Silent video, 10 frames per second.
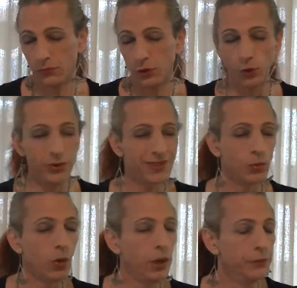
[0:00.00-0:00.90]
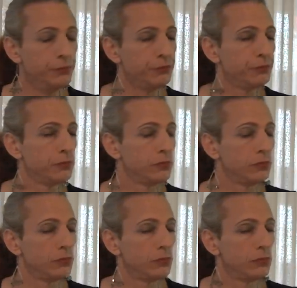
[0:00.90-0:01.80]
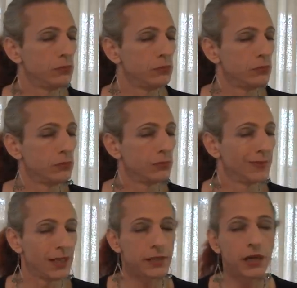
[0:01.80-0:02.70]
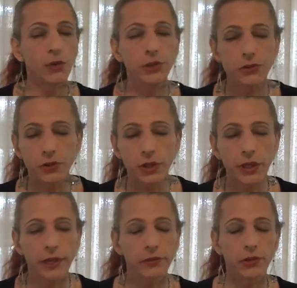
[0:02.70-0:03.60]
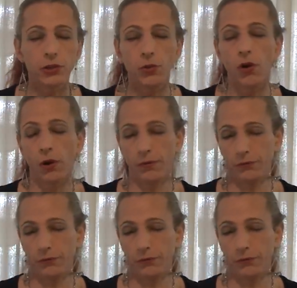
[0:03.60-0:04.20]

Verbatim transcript: Who is the one? That's how interconnected you are.